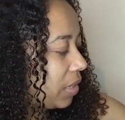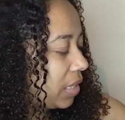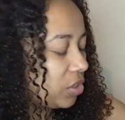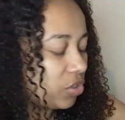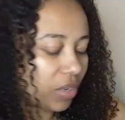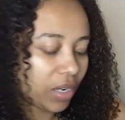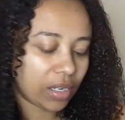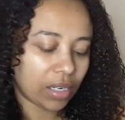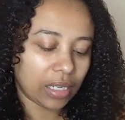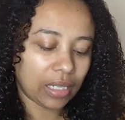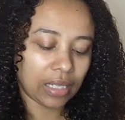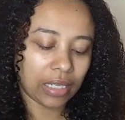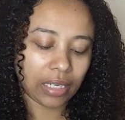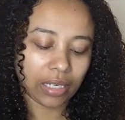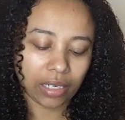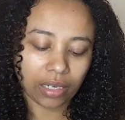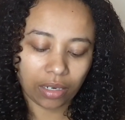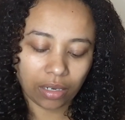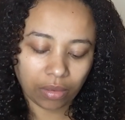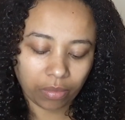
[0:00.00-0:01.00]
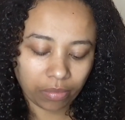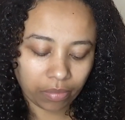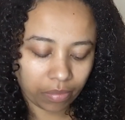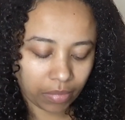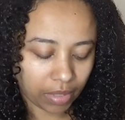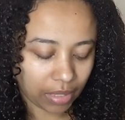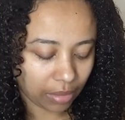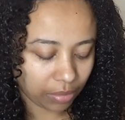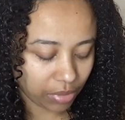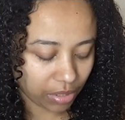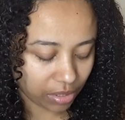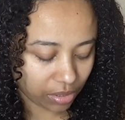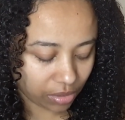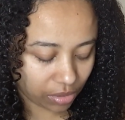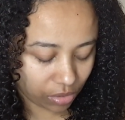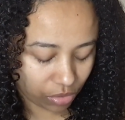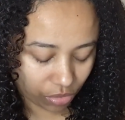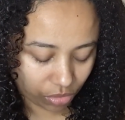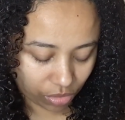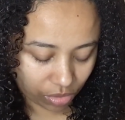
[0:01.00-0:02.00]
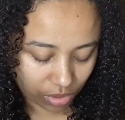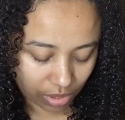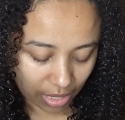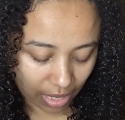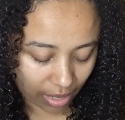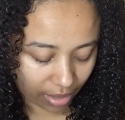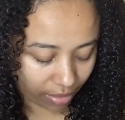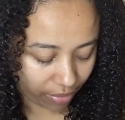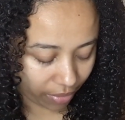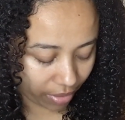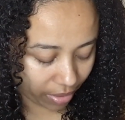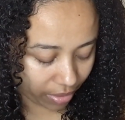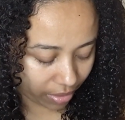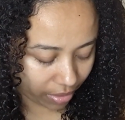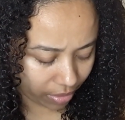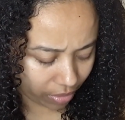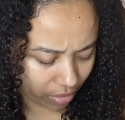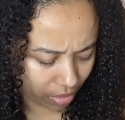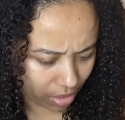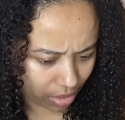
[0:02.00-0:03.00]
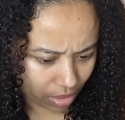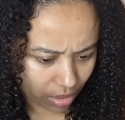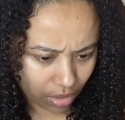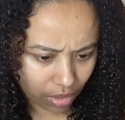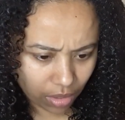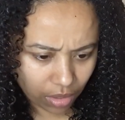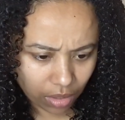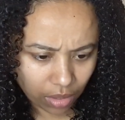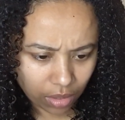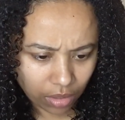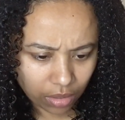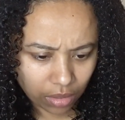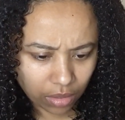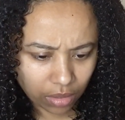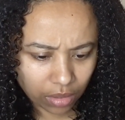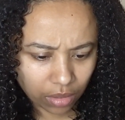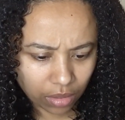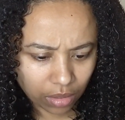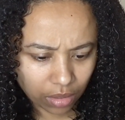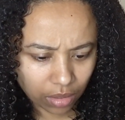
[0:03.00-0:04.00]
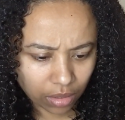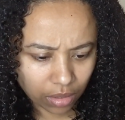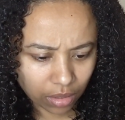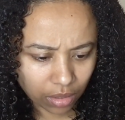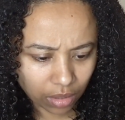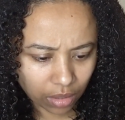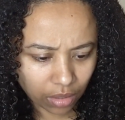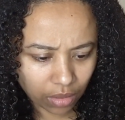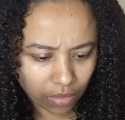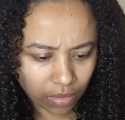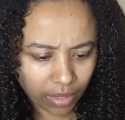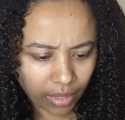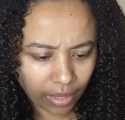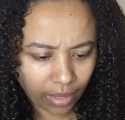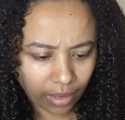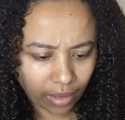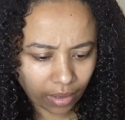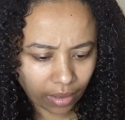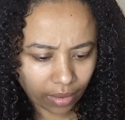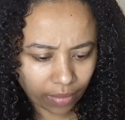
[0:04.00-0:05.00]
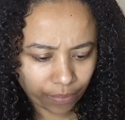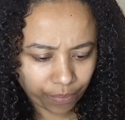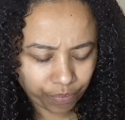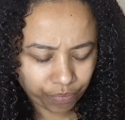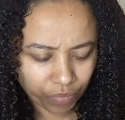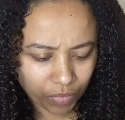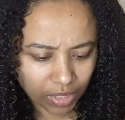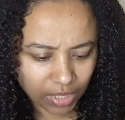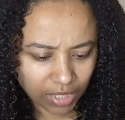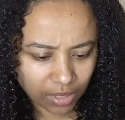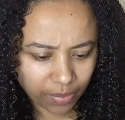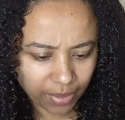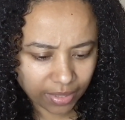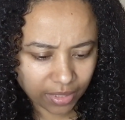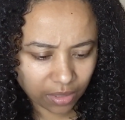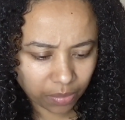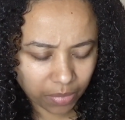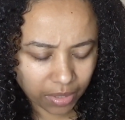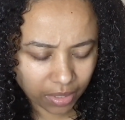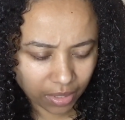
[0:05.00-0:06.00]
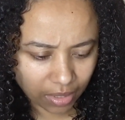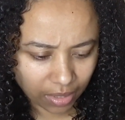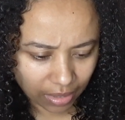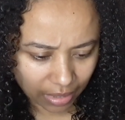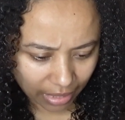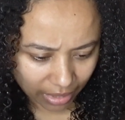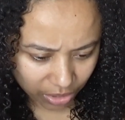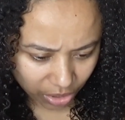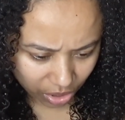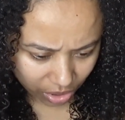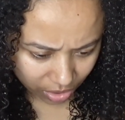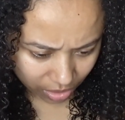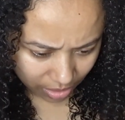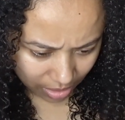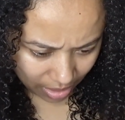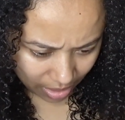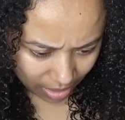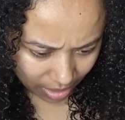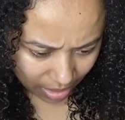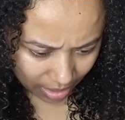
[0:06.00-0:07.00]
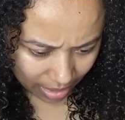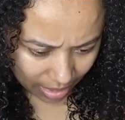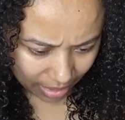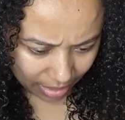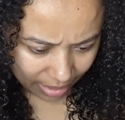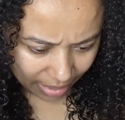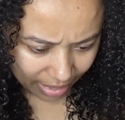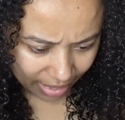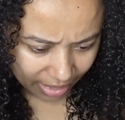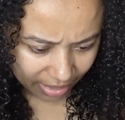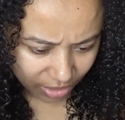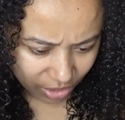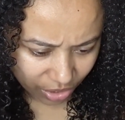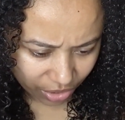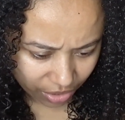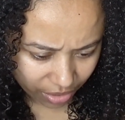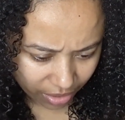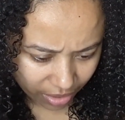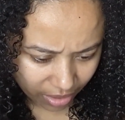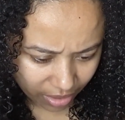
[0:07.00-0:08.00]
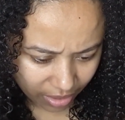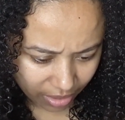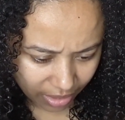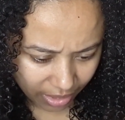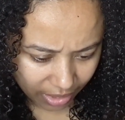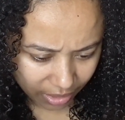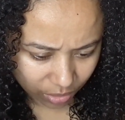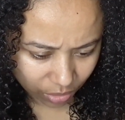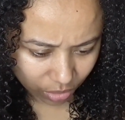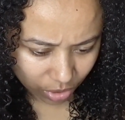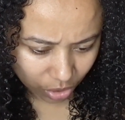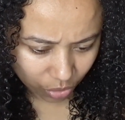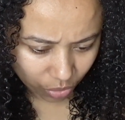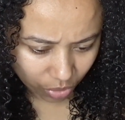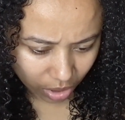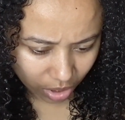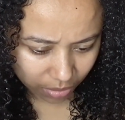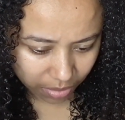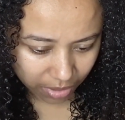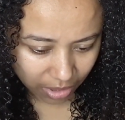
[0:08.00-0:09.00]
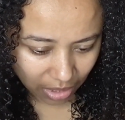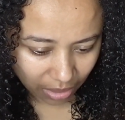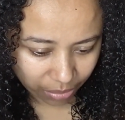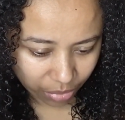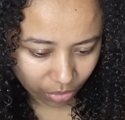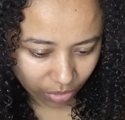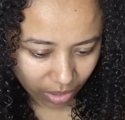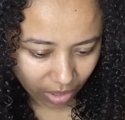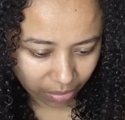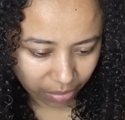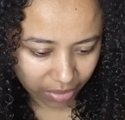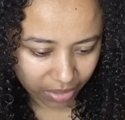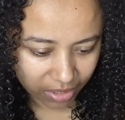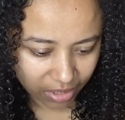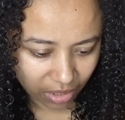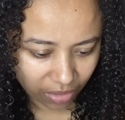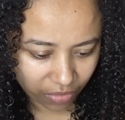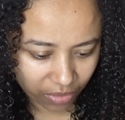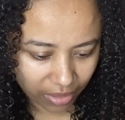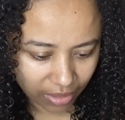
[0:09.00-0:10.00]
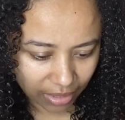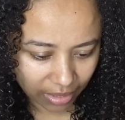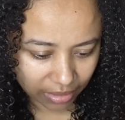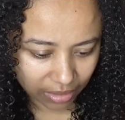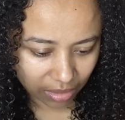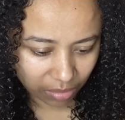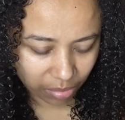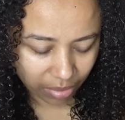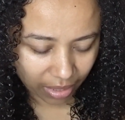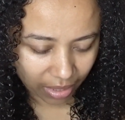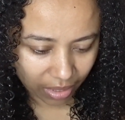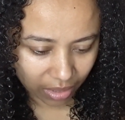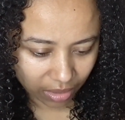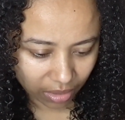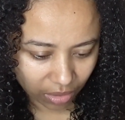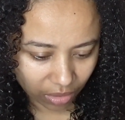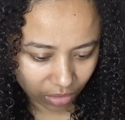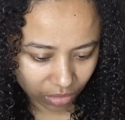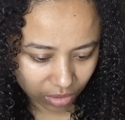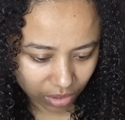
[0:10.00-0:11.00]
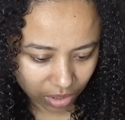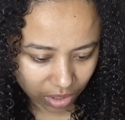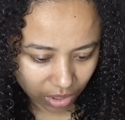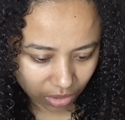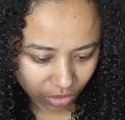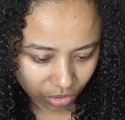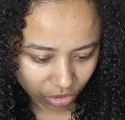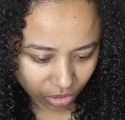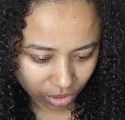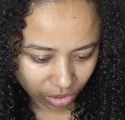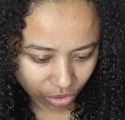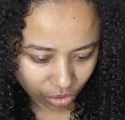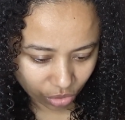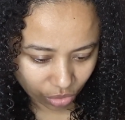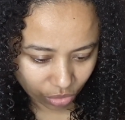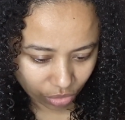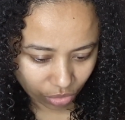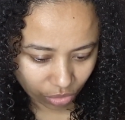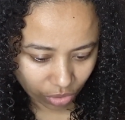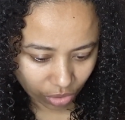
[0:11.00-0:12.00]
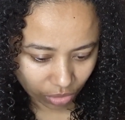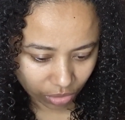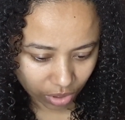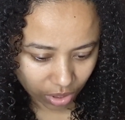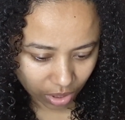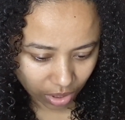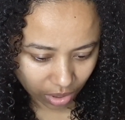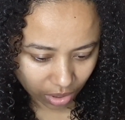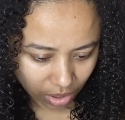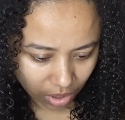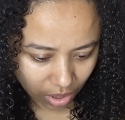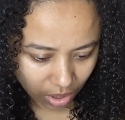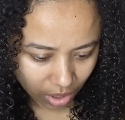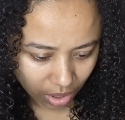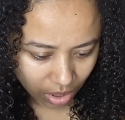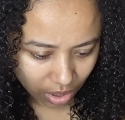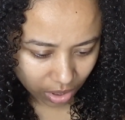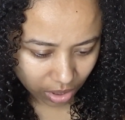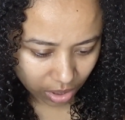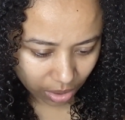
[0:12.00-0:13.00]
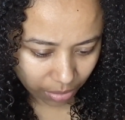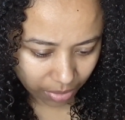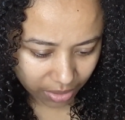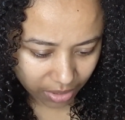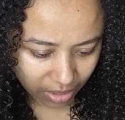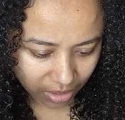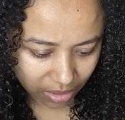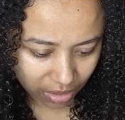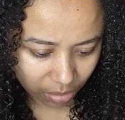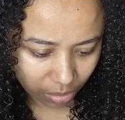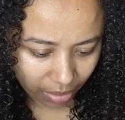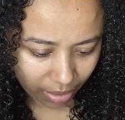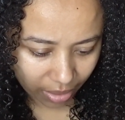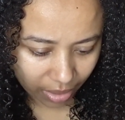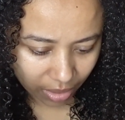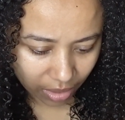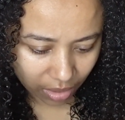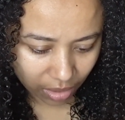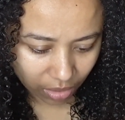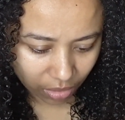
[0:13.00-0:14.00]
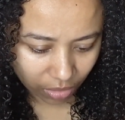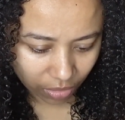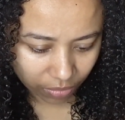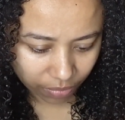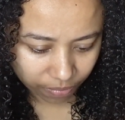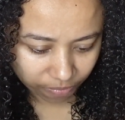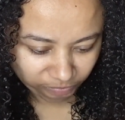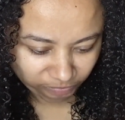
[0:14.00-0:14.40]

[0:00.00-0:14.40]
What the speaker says: I tried to clean it up, but I'm just too tired right now. Okay. Specimen collection. An anterior nasal swab sample can be self-collected by adults. Children 2 through 13 should be tested by an adult.